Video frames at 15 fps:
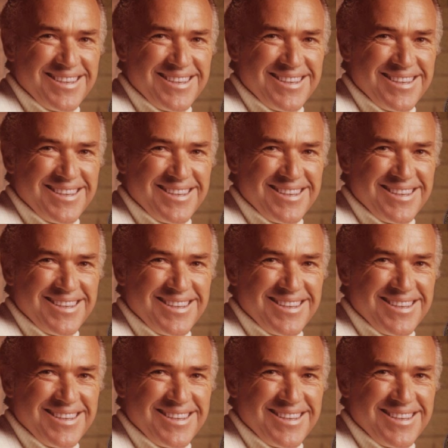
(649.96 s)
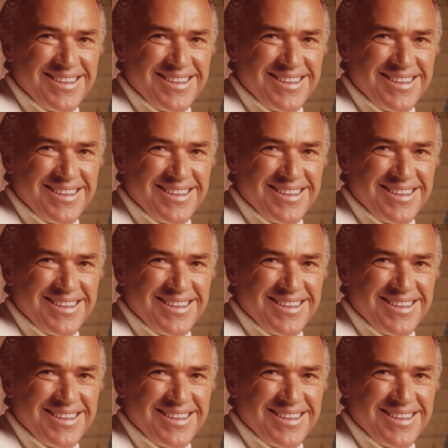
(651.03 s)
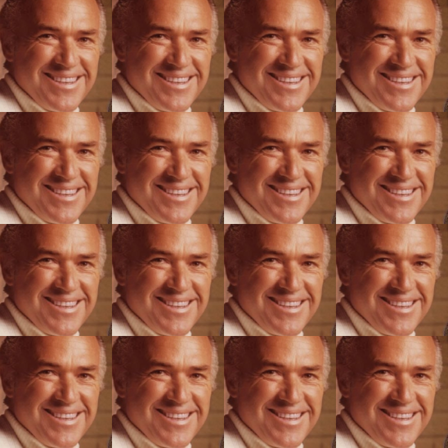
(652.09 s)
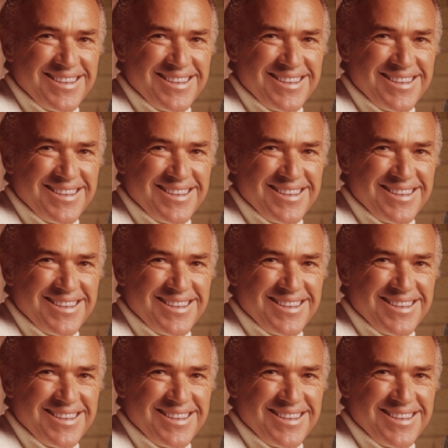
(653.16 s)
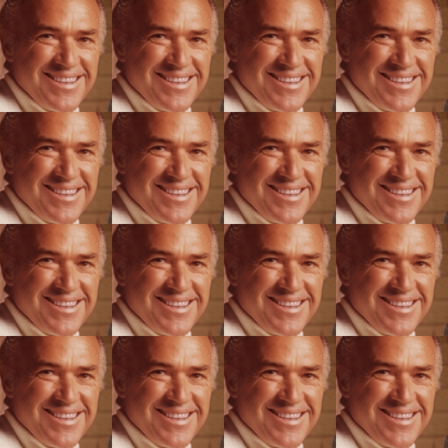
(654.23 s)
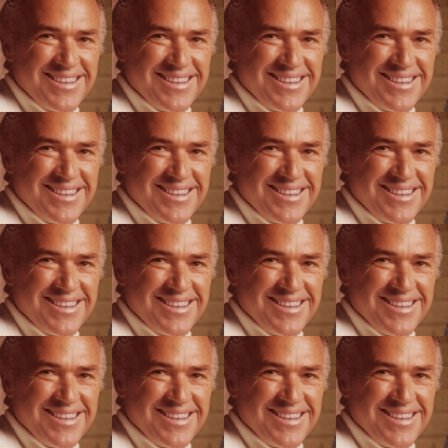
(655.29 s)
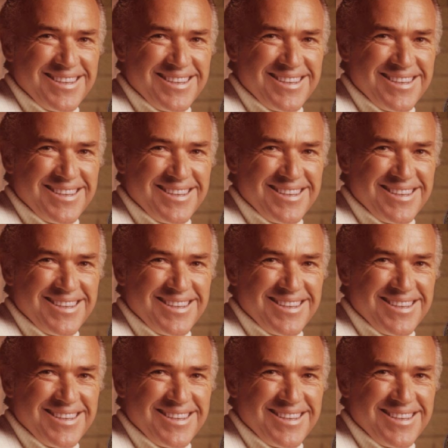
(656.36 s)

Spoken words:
The face doesn't move, so there is nothing to read.